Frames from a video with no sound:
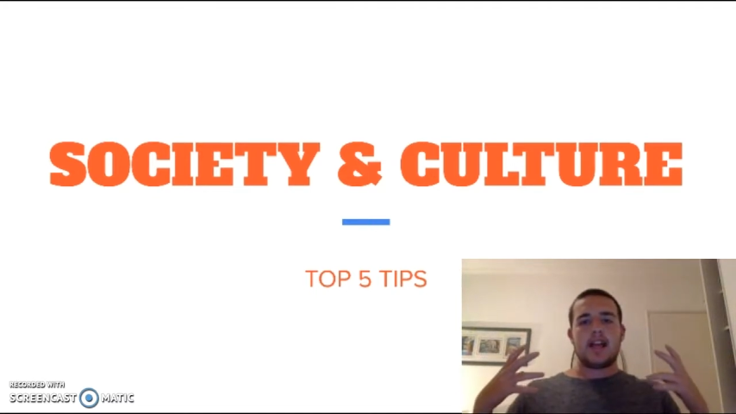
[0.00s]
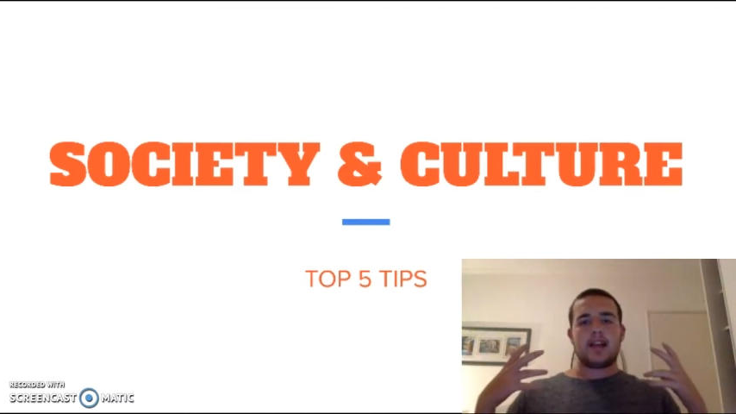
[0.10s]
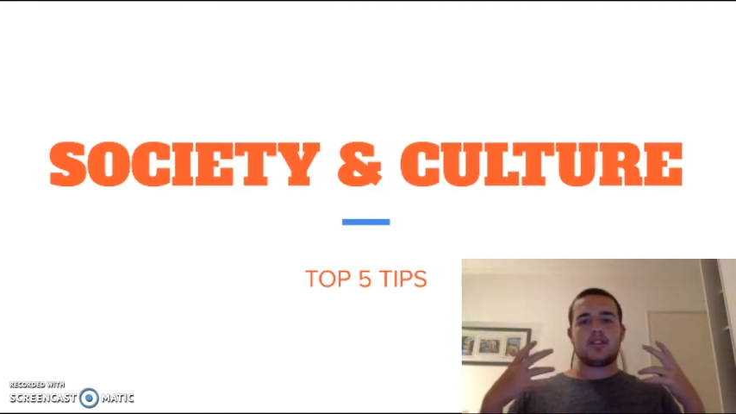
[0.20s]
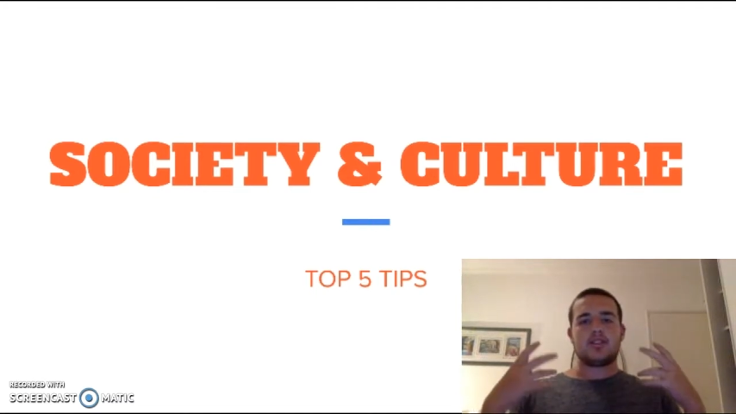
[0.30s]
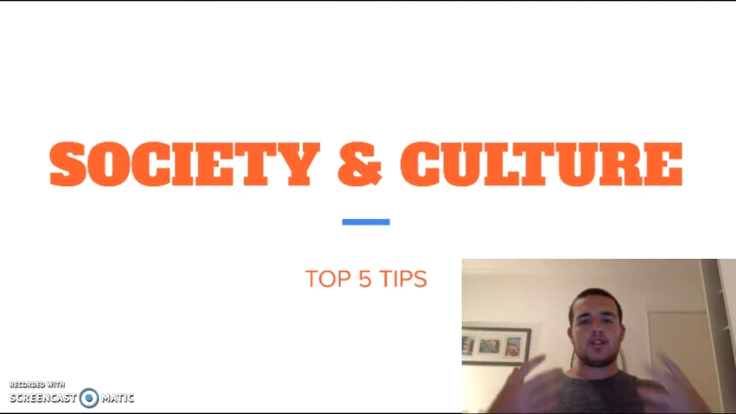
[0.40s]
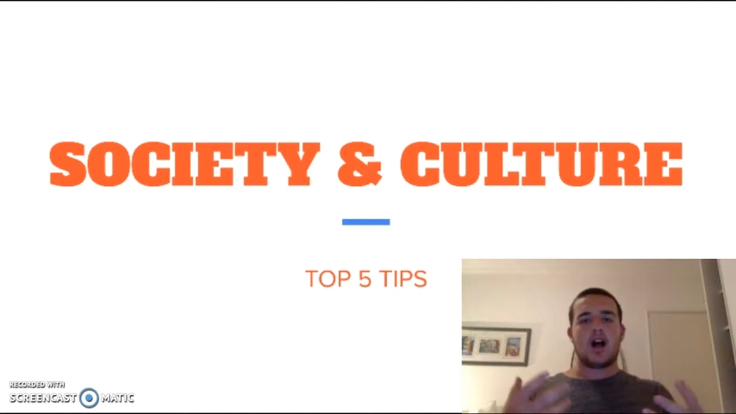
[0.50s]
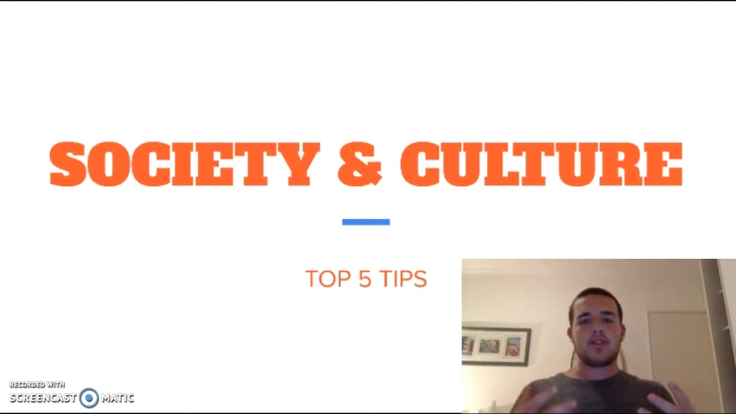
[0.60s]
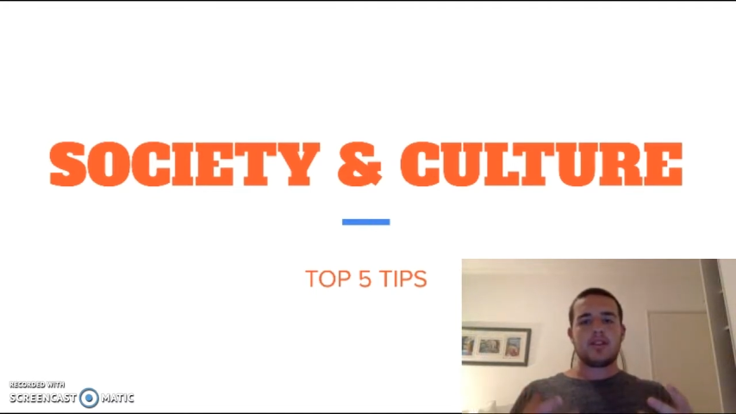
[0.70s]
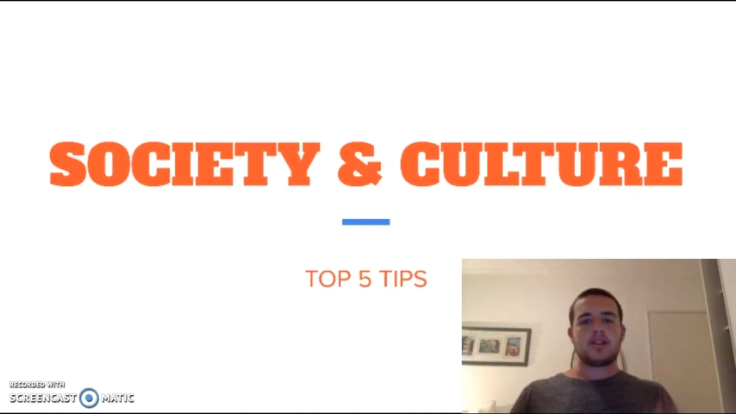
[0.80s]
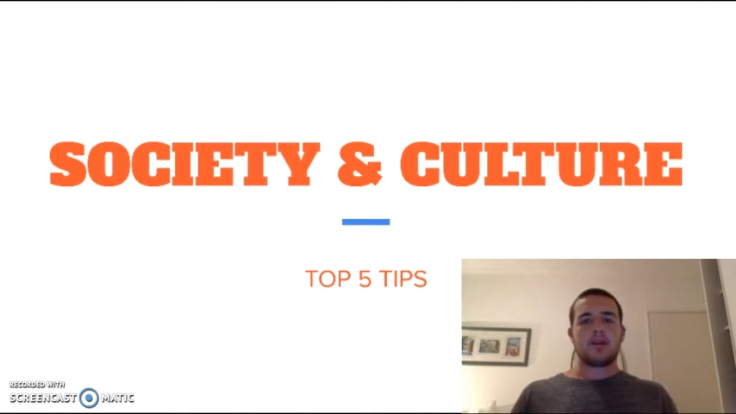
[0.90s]

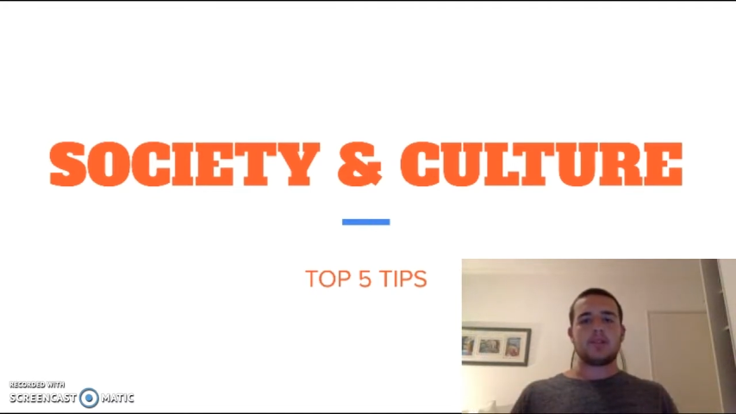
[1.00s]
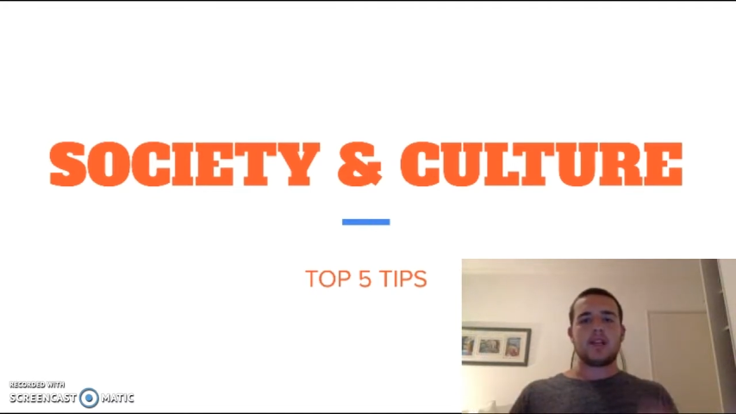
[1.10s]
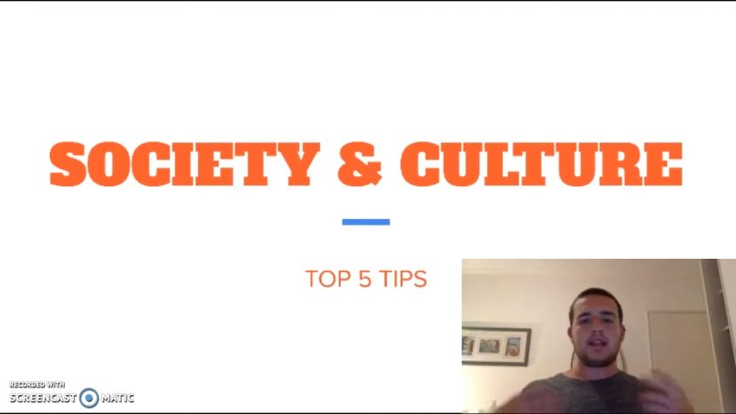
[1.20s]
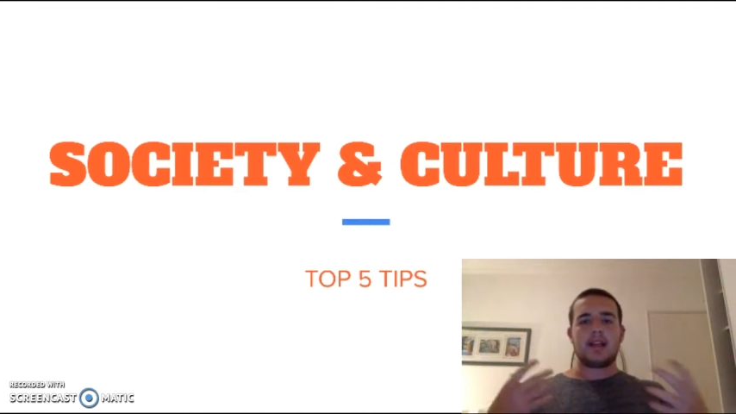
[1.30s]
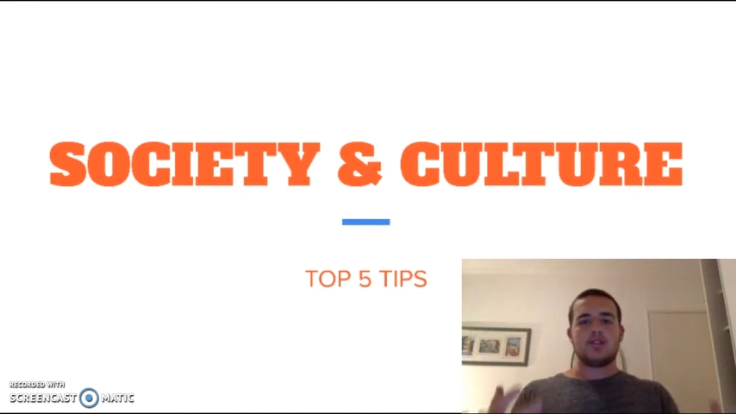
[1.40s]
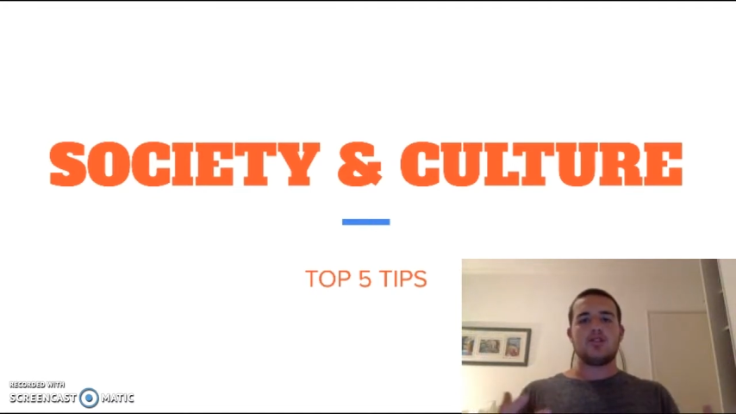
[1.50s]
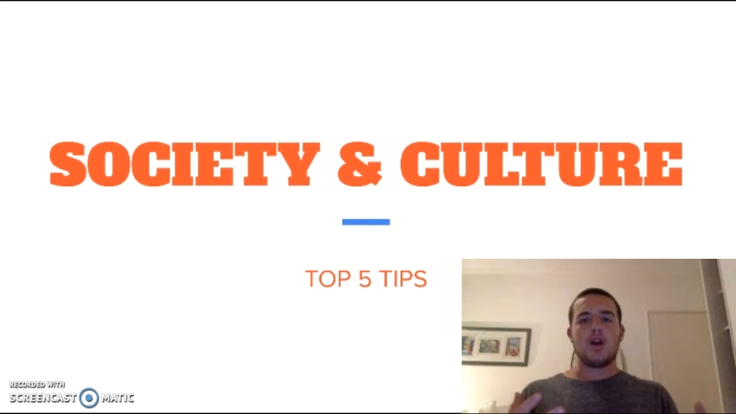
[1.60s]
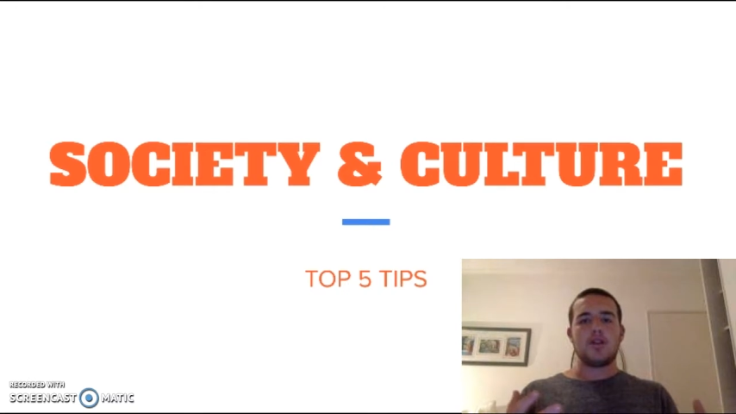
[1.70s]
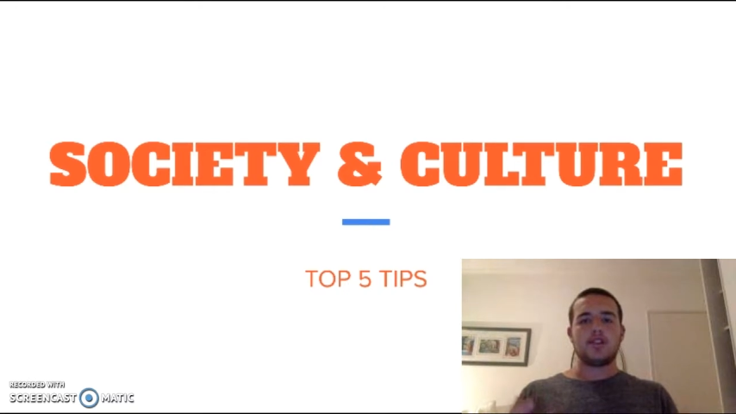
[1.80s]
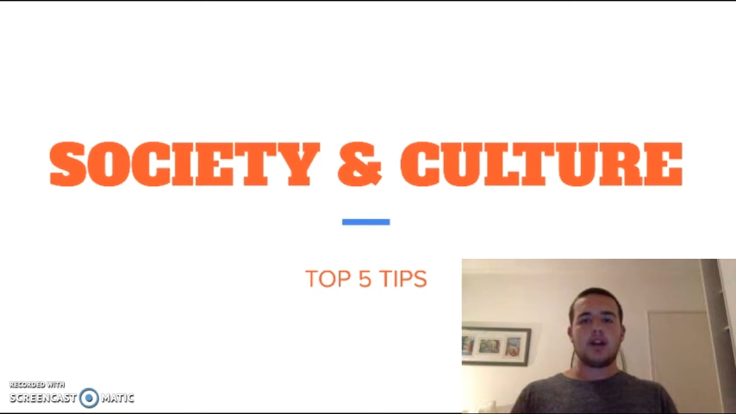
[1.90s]
start the subject, get to
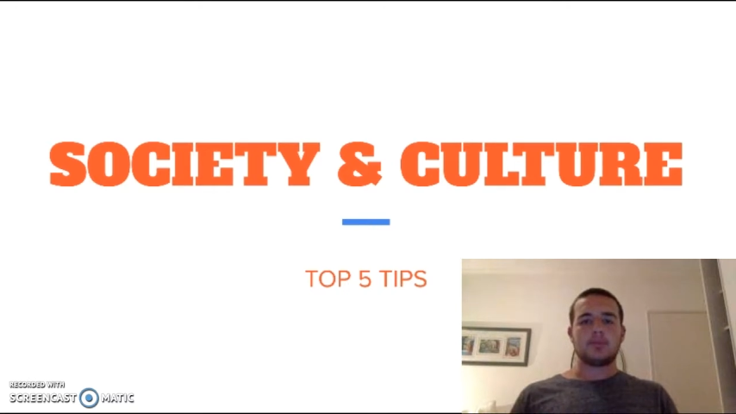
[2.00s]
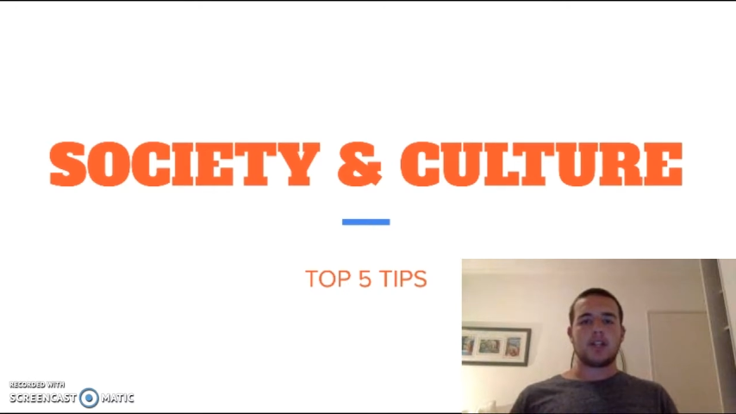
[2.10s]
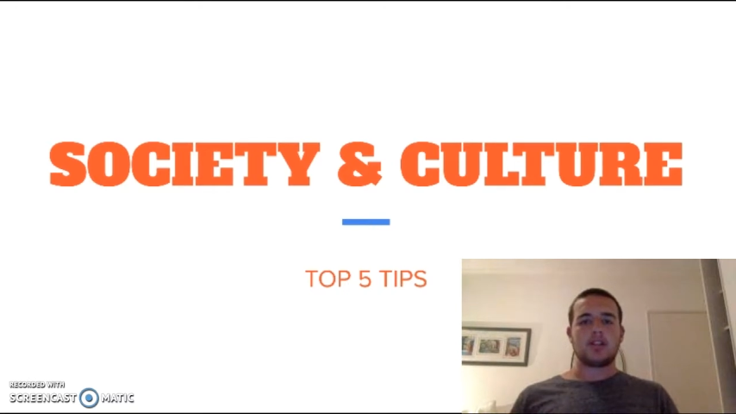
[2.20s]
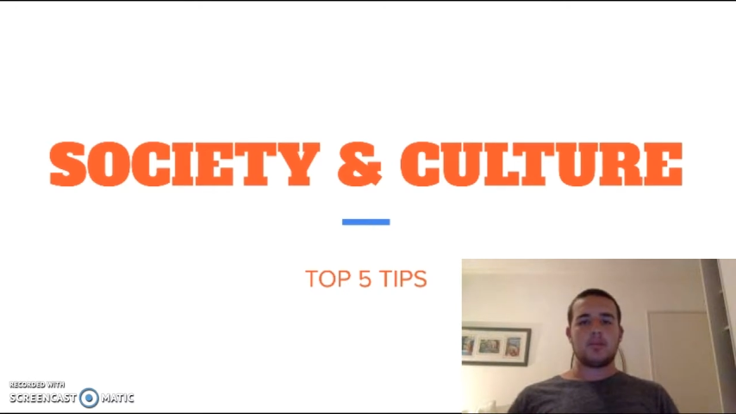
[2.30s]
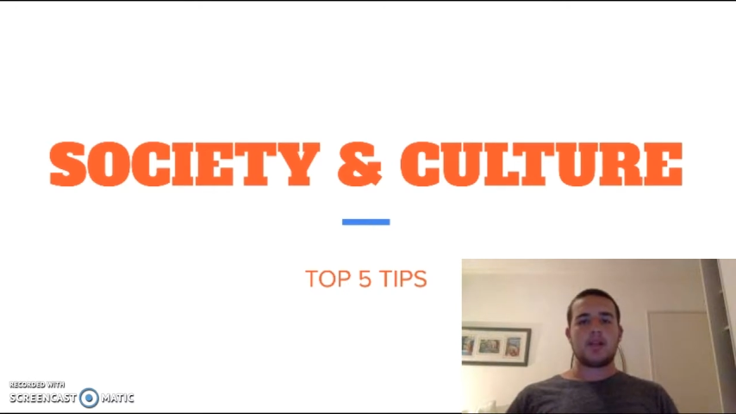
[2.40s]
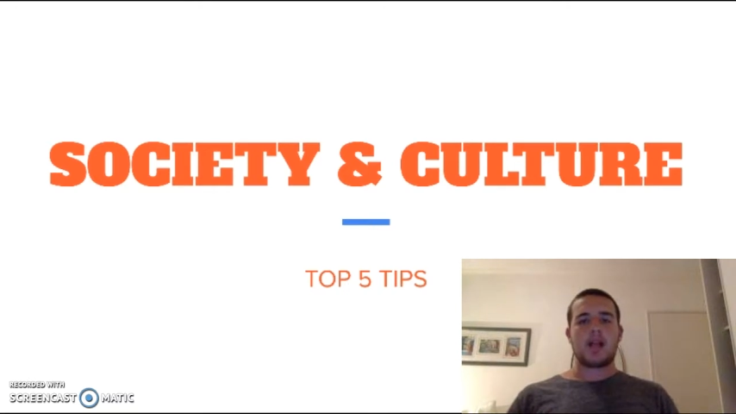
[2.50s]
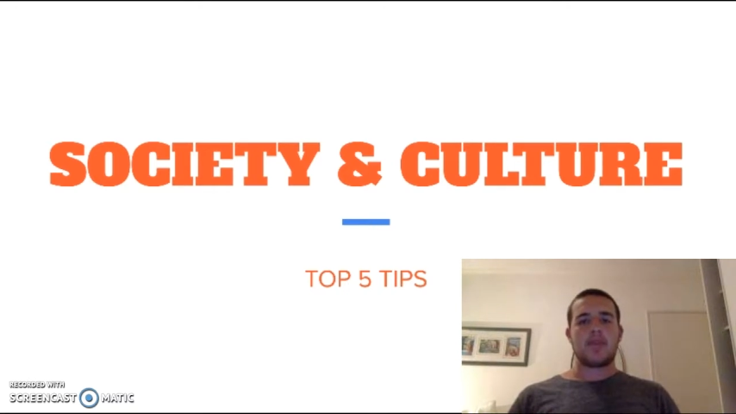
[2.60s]
know the subject a bit,